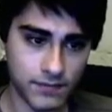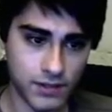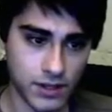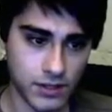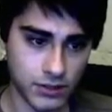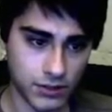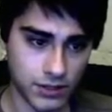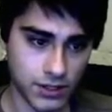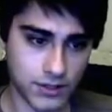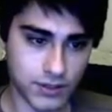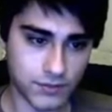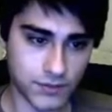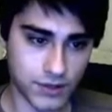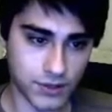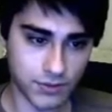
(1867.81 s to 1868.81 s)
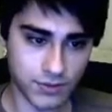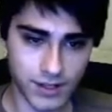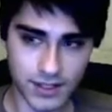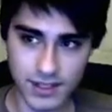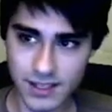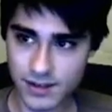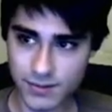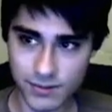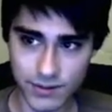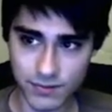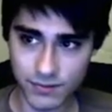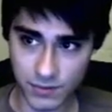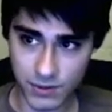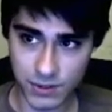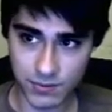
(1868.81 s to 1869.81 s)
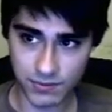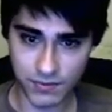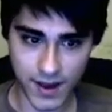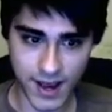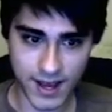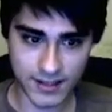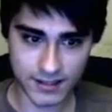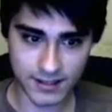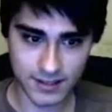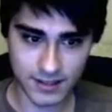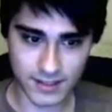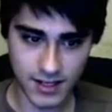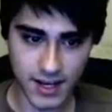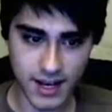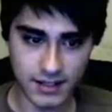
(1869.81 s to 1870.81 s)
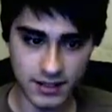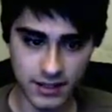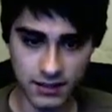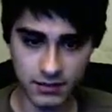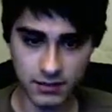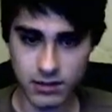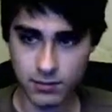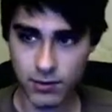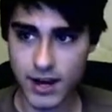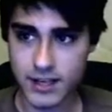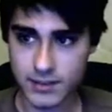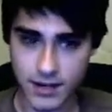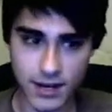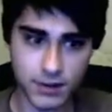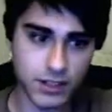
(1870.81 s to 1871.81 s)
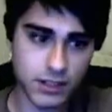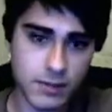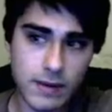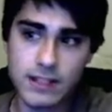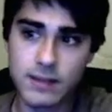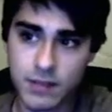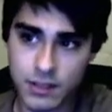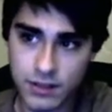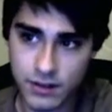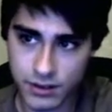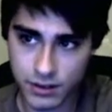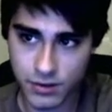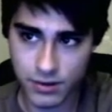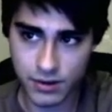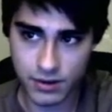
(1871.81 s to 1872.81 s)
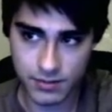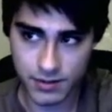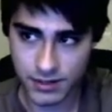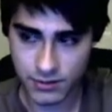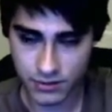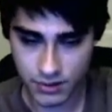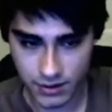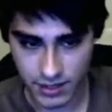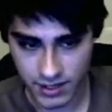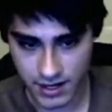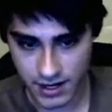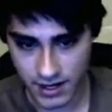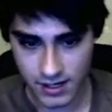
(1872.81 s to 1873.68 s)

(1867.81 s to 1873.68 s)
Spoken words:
So here's the first one. He was super fast. He kind of surprised me. I was expecting him to turn the corner, but he was already there.